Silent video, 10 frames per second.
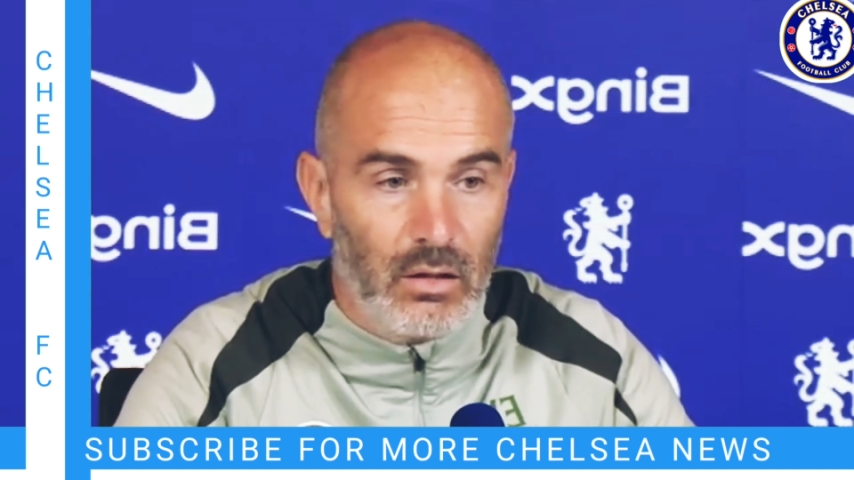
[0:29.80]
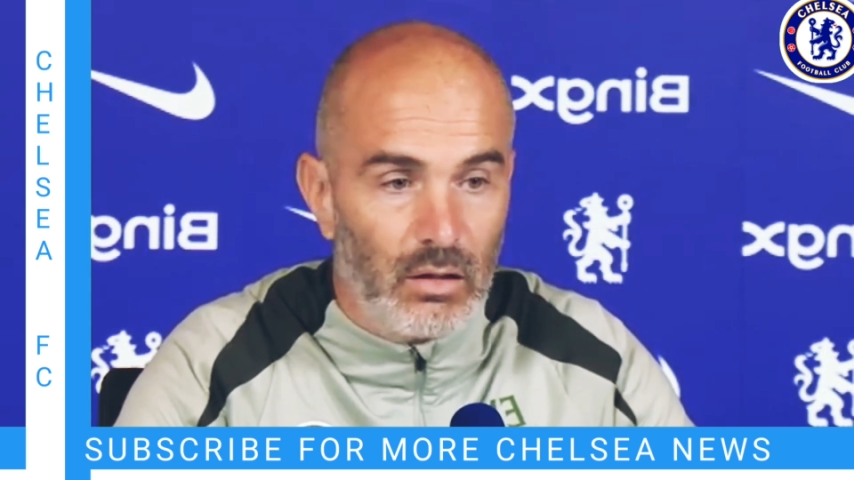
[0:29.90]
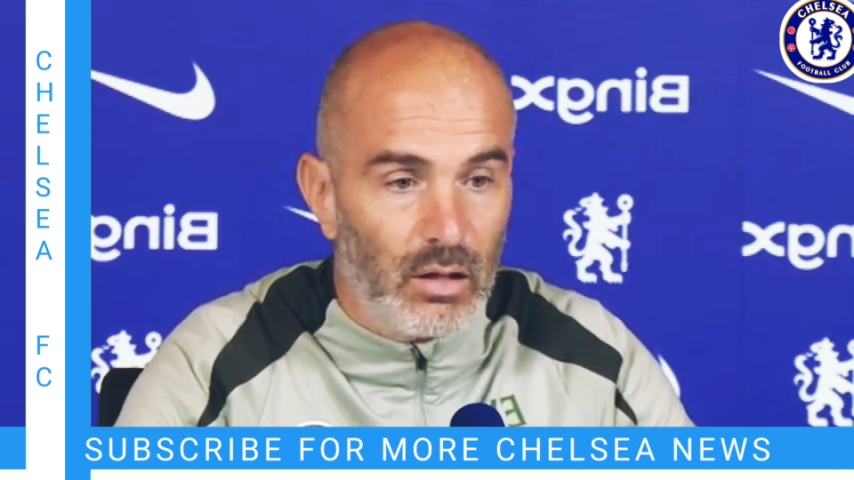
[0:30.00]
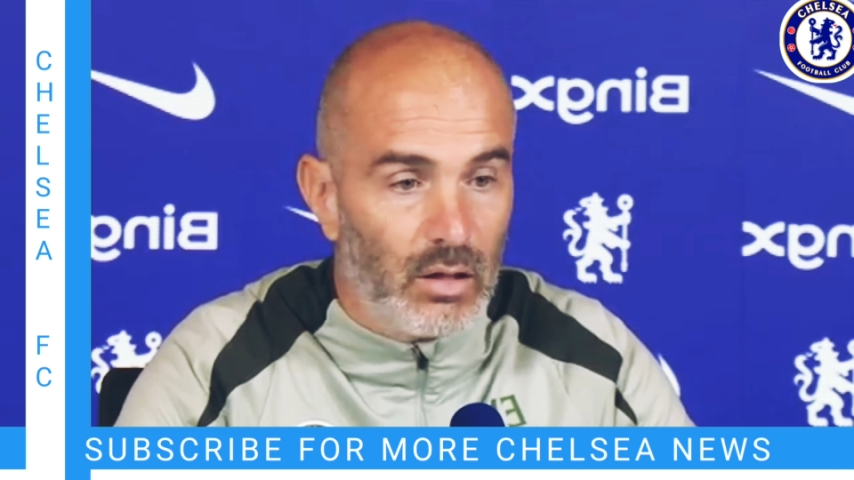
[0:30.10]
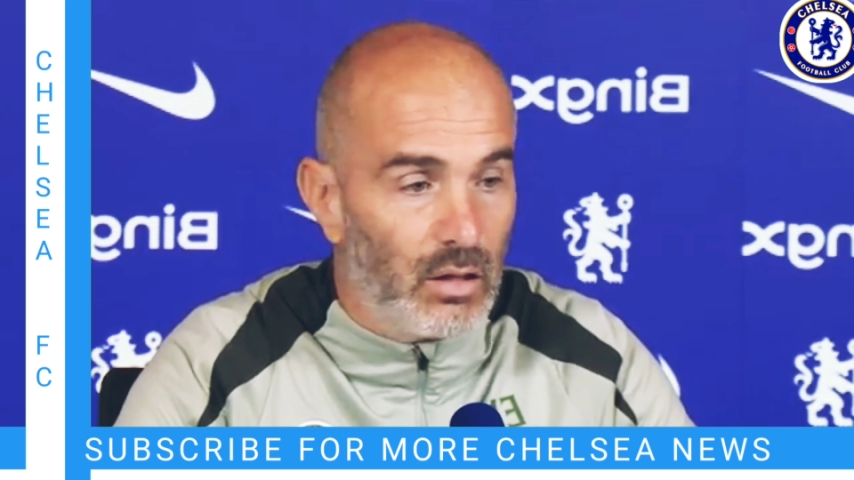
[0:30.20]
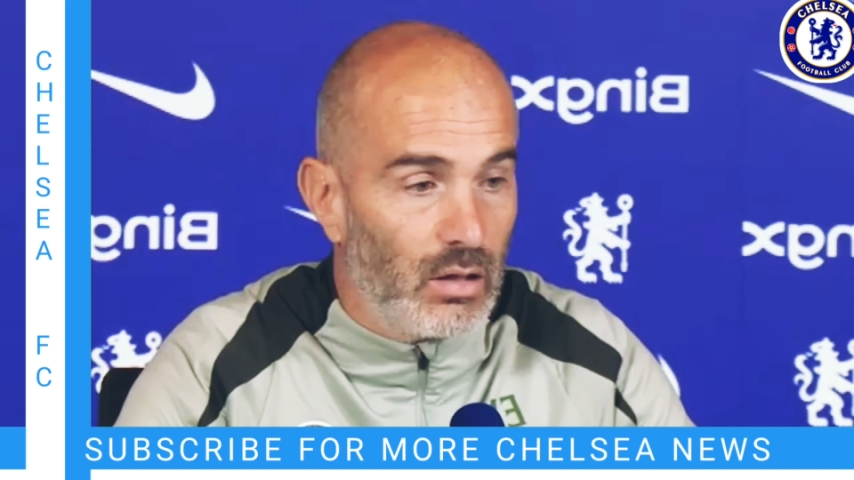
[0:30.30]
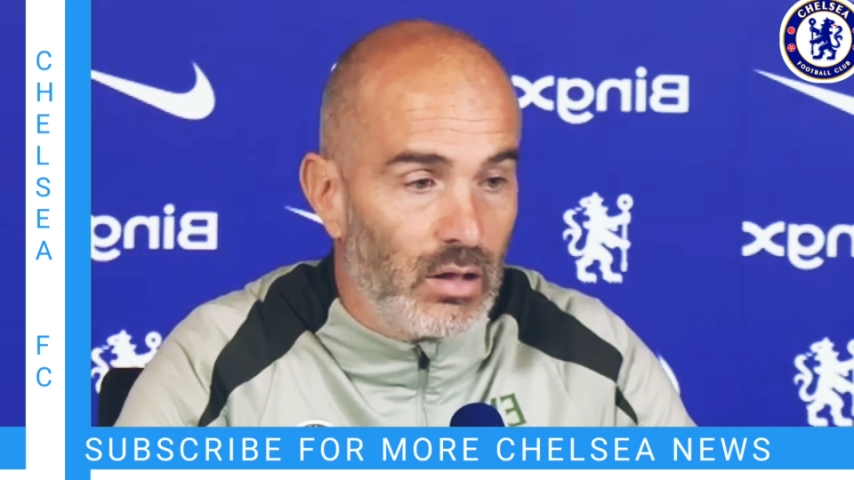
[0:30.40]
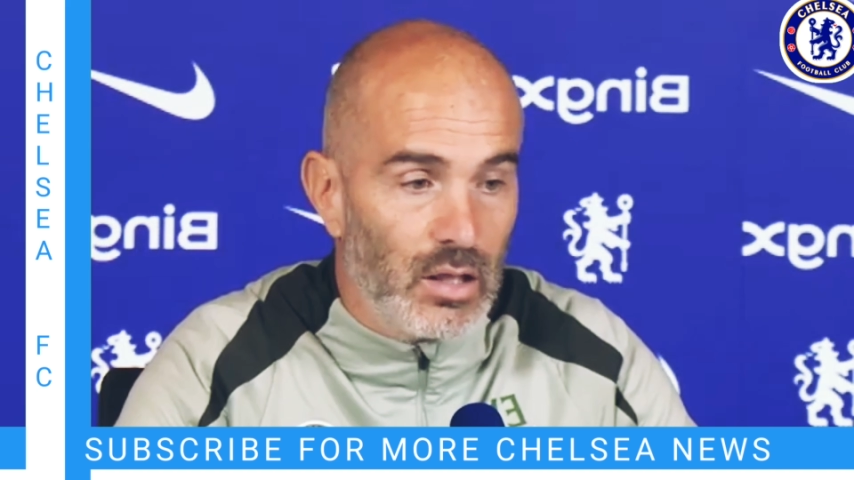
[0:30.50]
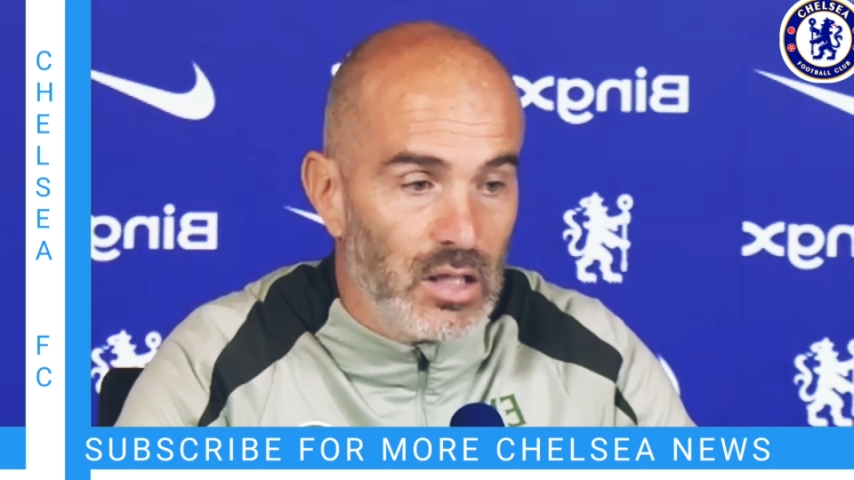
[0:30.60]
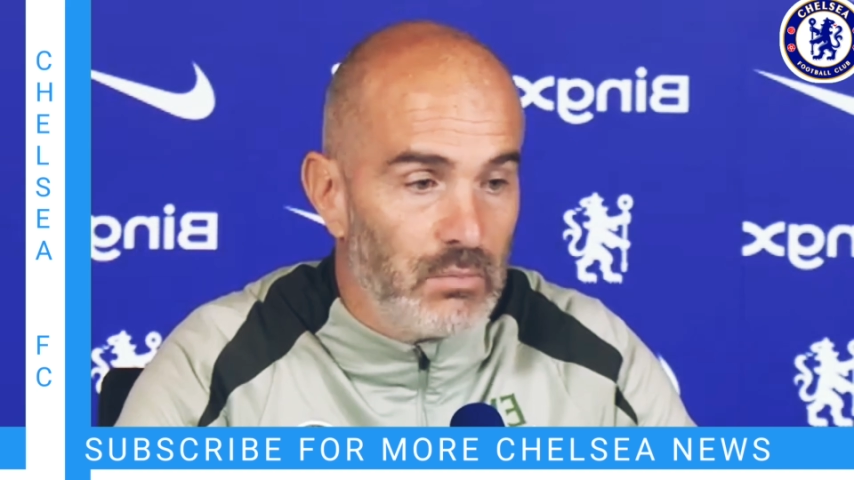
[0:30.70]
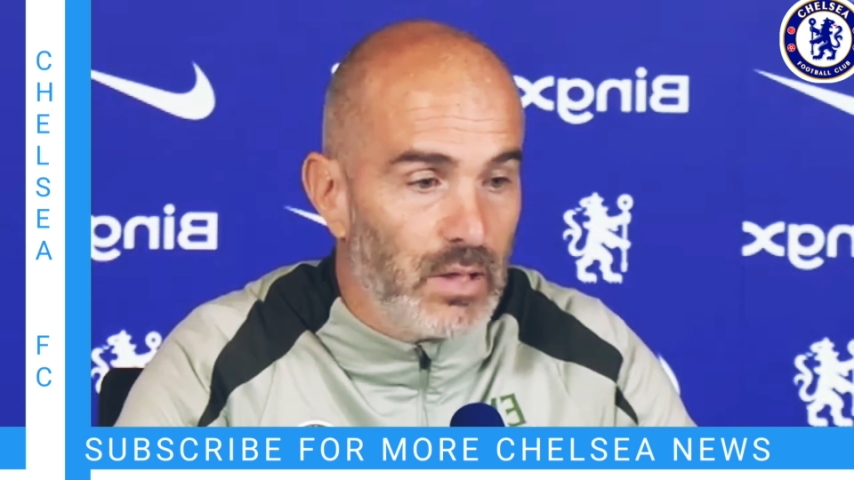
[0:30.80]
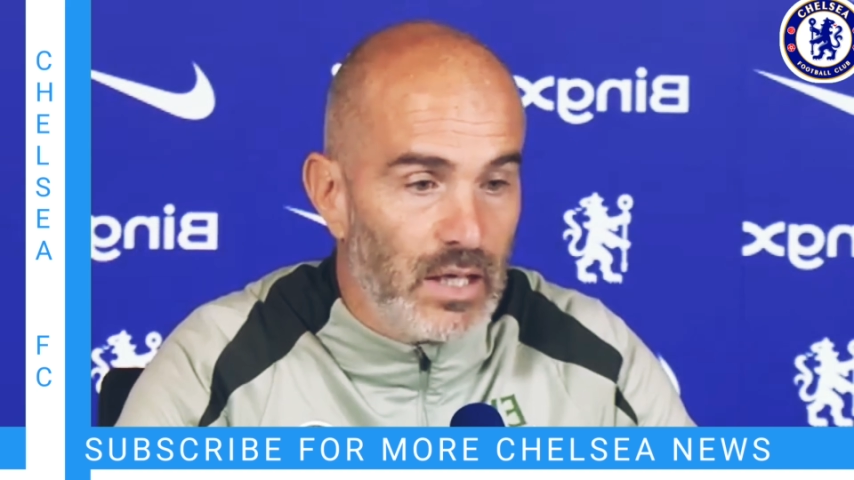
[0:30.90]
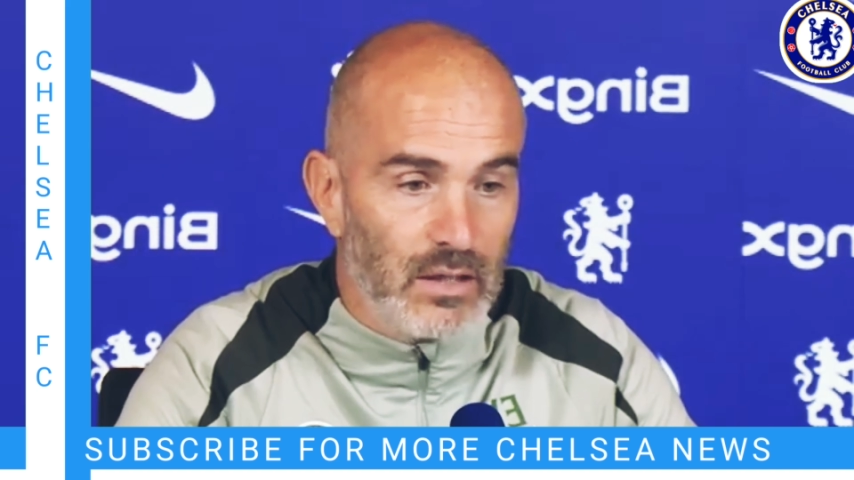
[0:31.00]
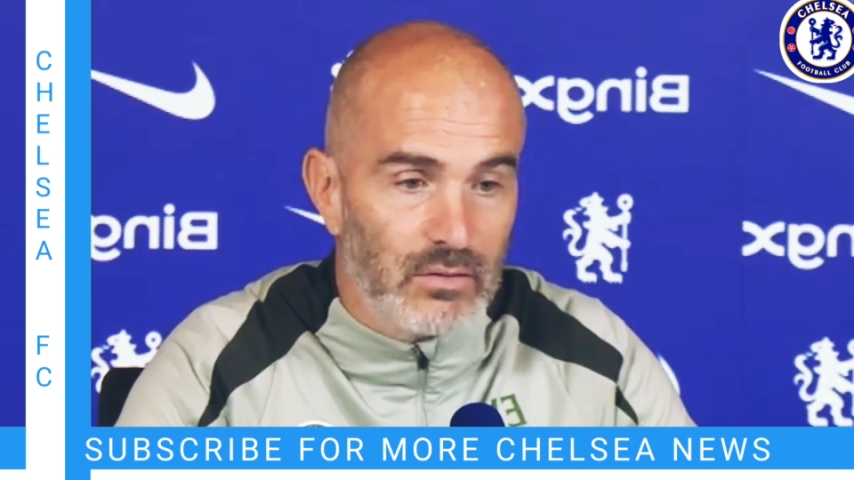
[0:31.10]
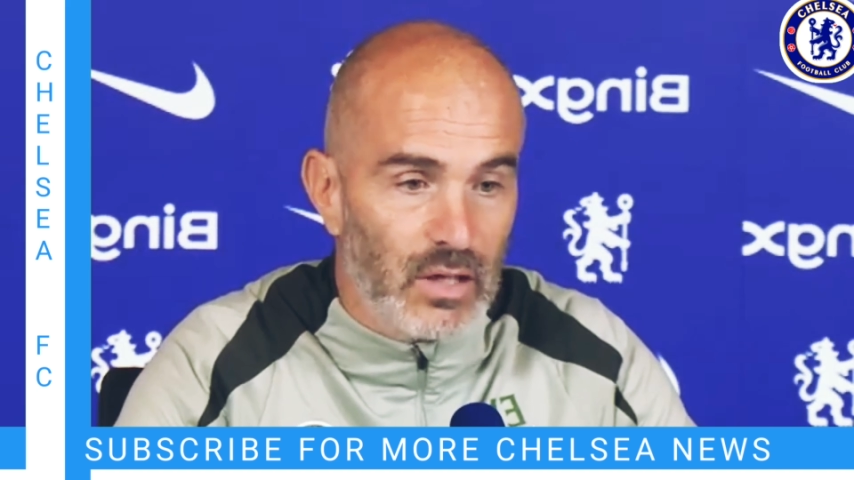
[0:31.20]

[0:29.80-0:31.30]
He made